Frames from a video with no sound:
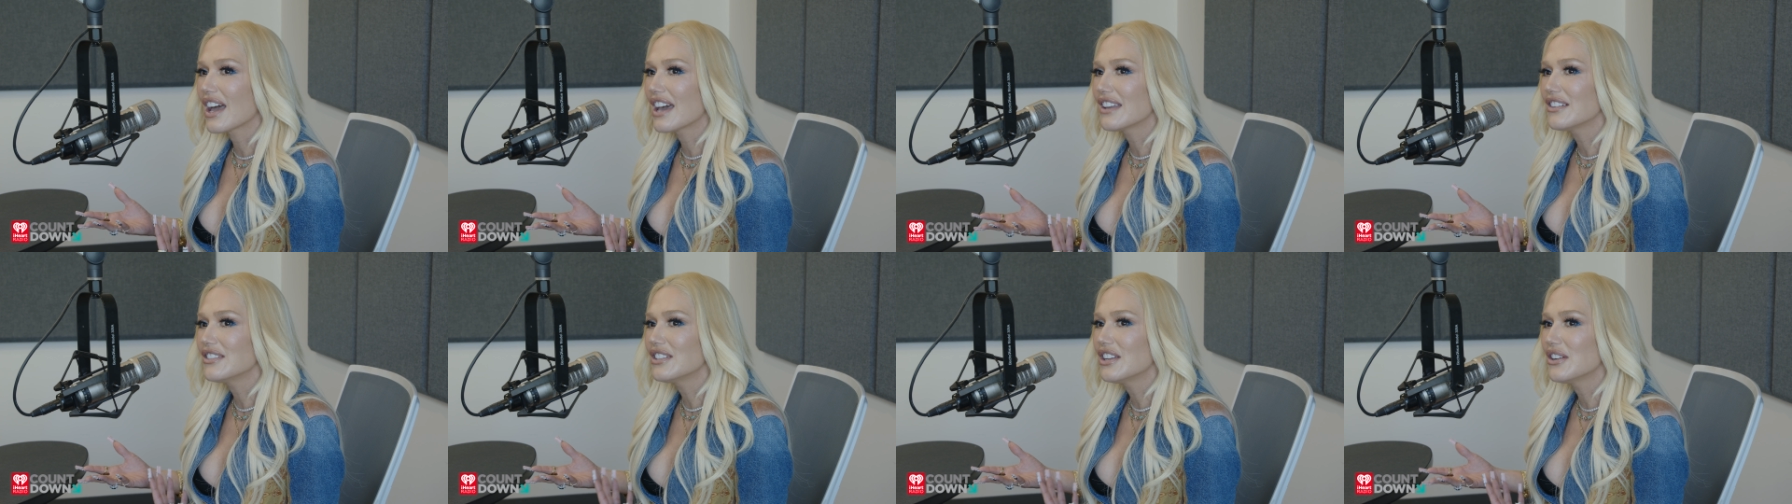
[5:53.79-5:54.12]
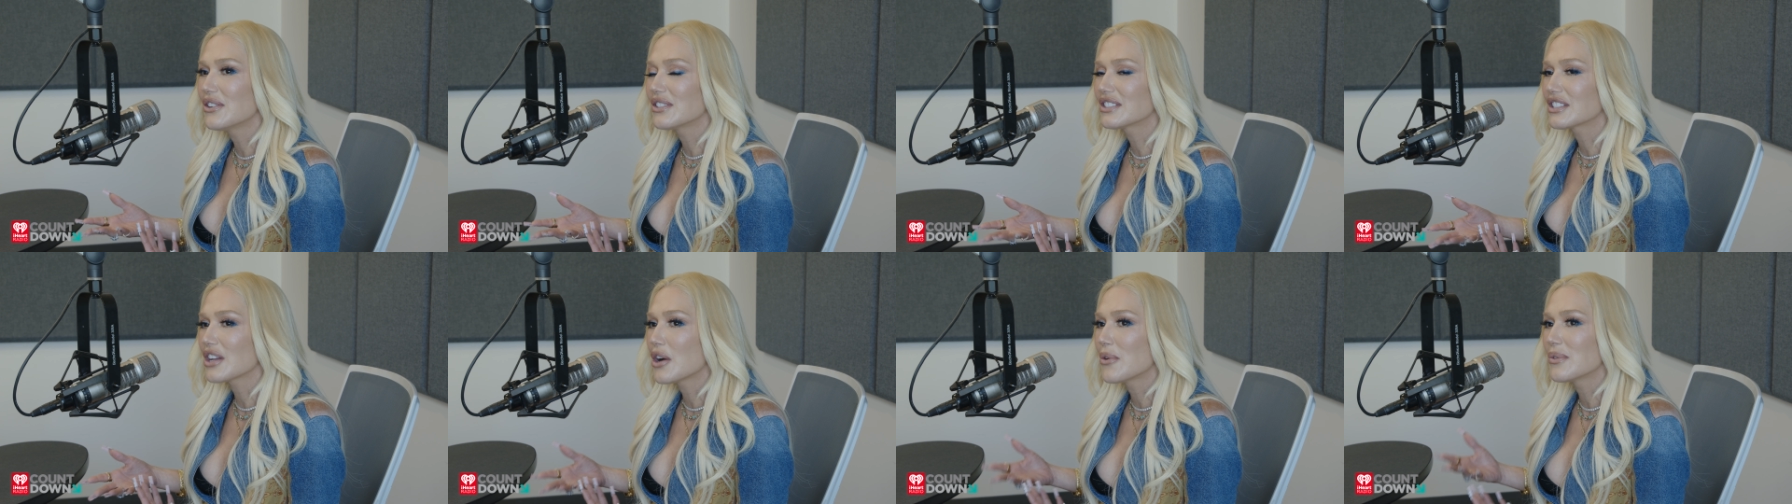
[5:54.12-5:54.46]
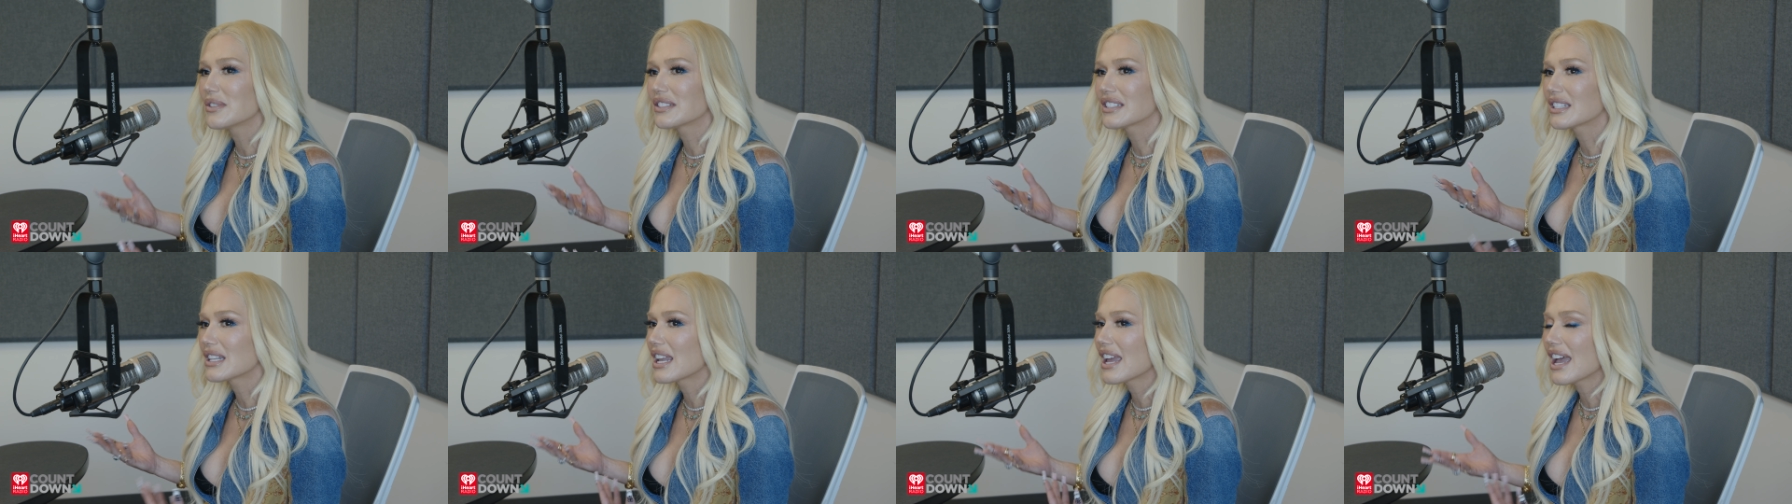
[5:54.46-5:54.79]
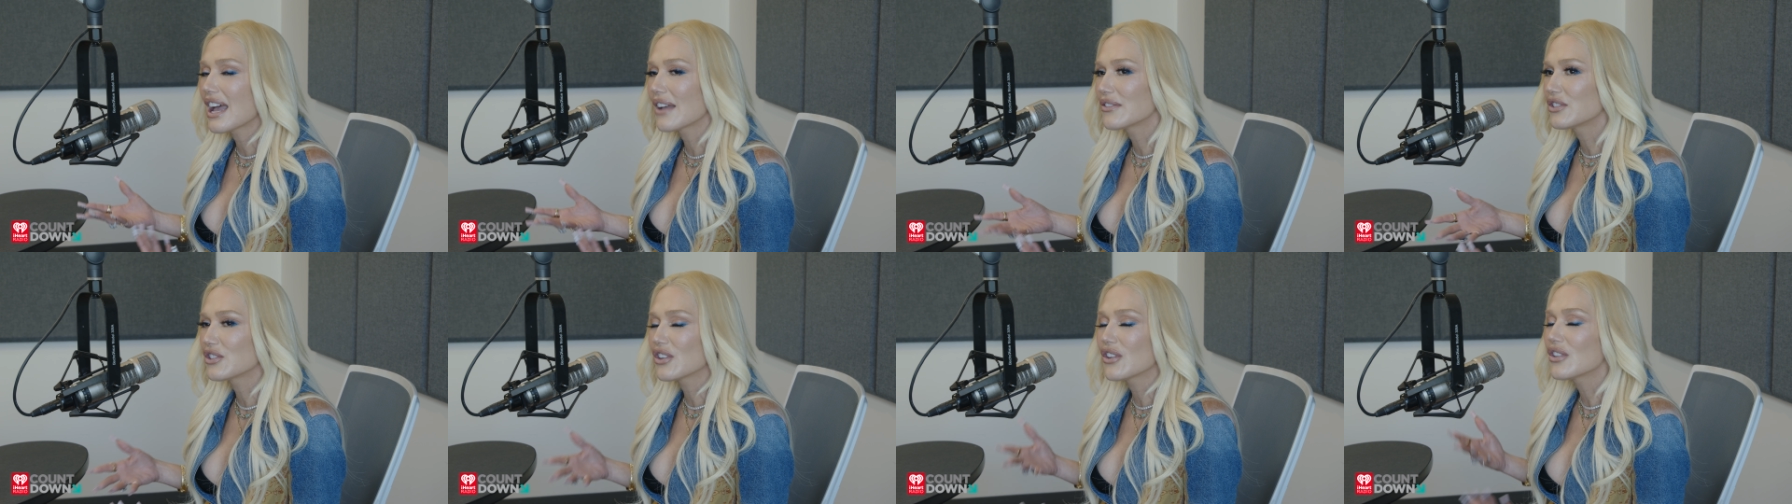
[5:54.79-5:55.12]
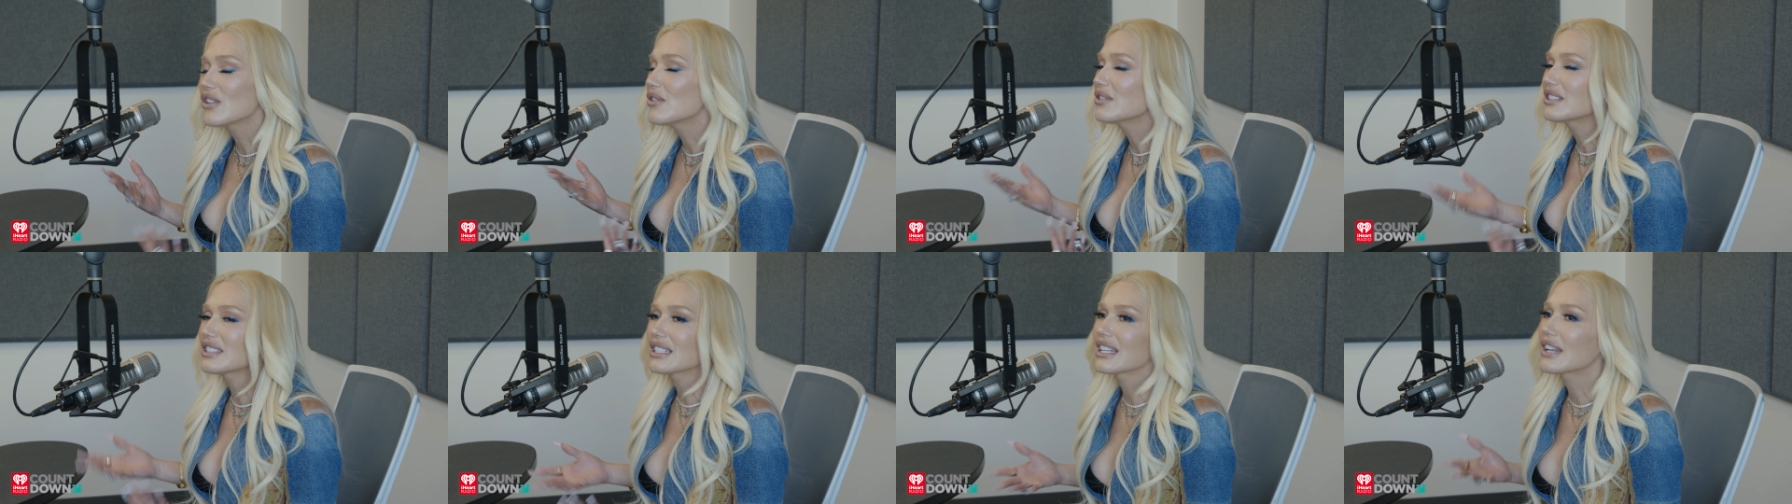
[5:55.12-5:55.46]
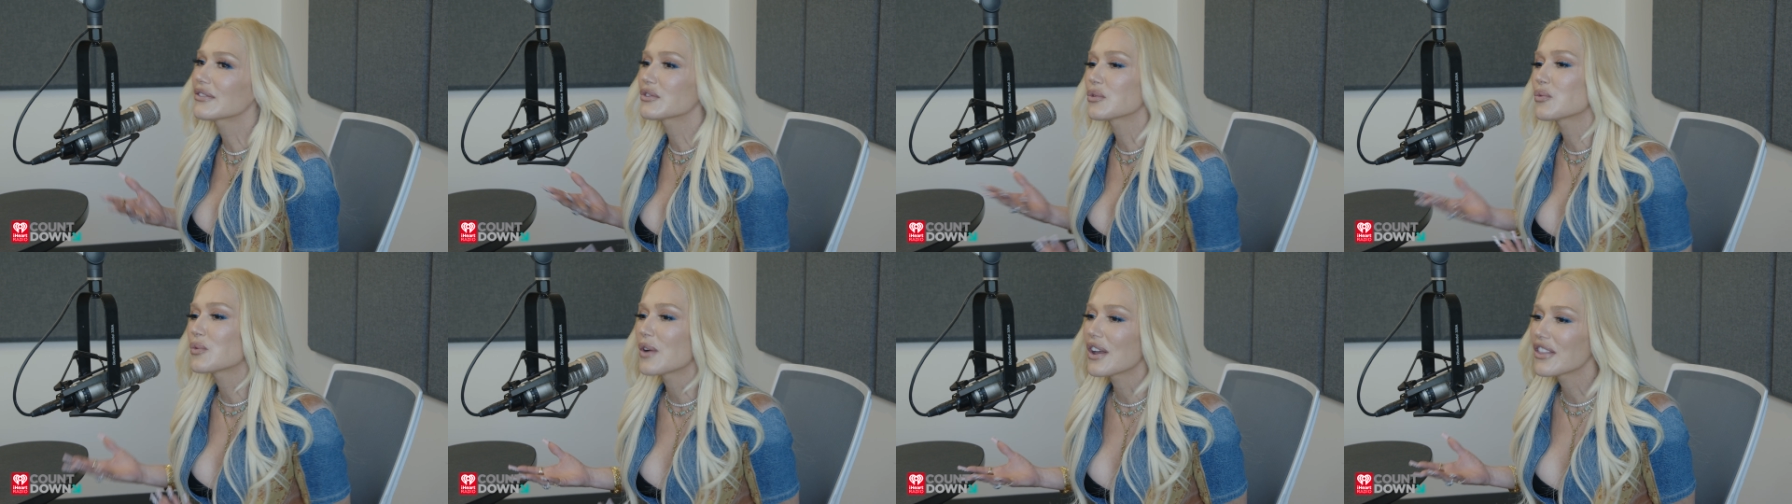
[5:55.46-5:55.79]
I don't know, it's always going to have, you're always going to
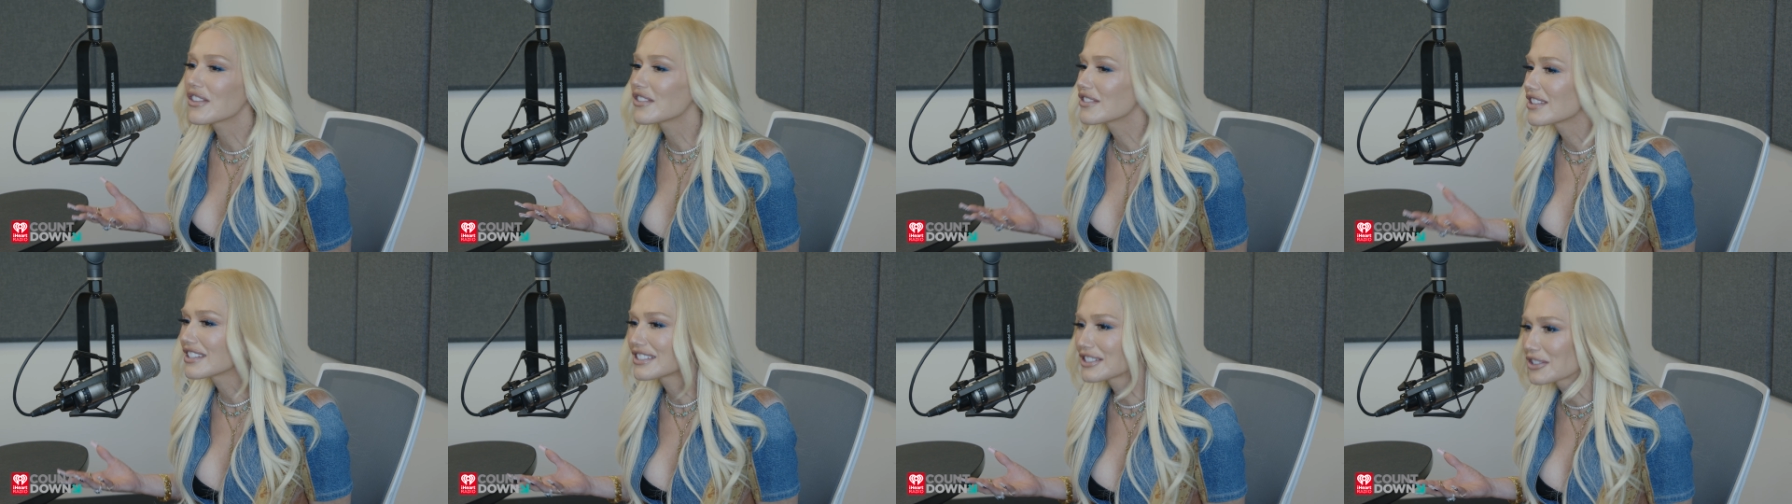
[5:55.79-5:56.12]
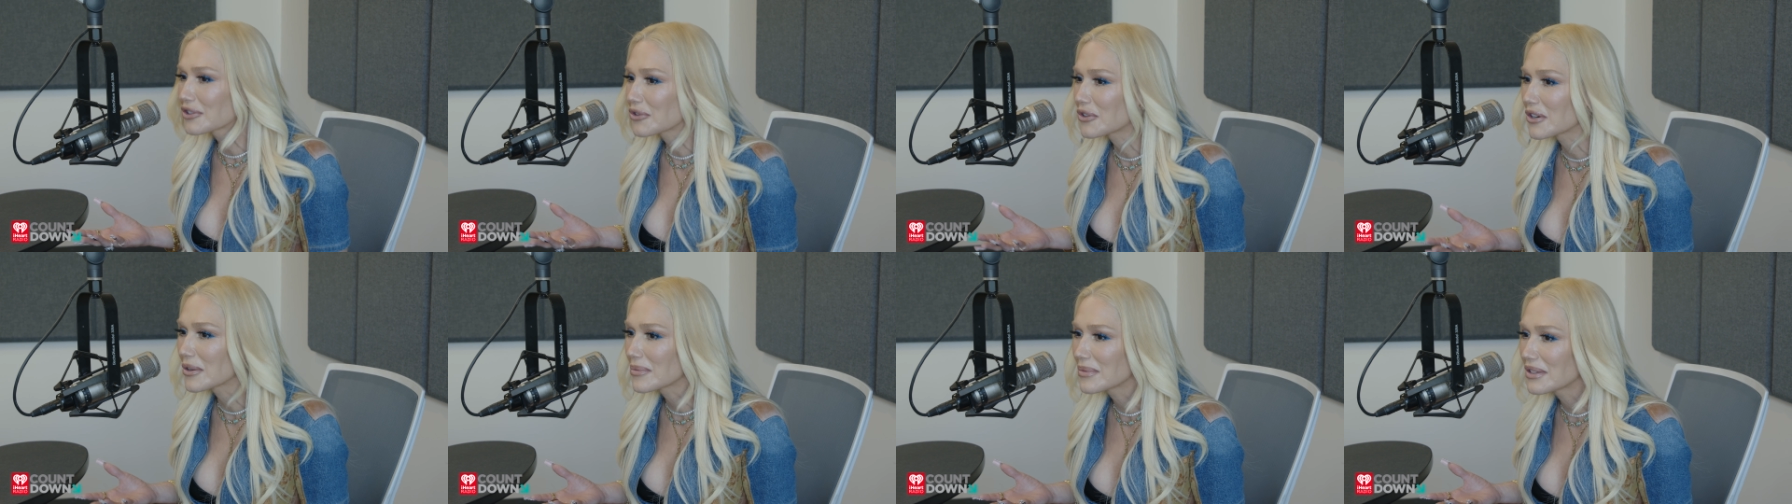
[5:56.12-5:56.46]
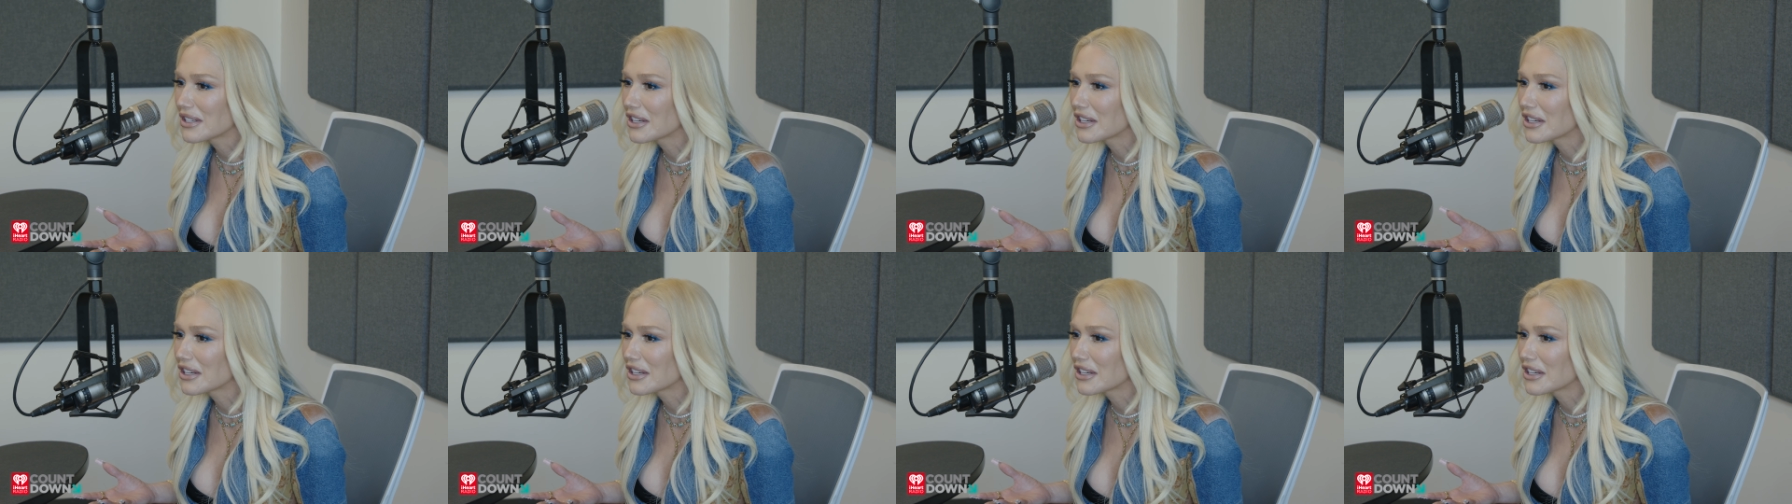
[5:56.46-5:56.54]
have to weather the storm.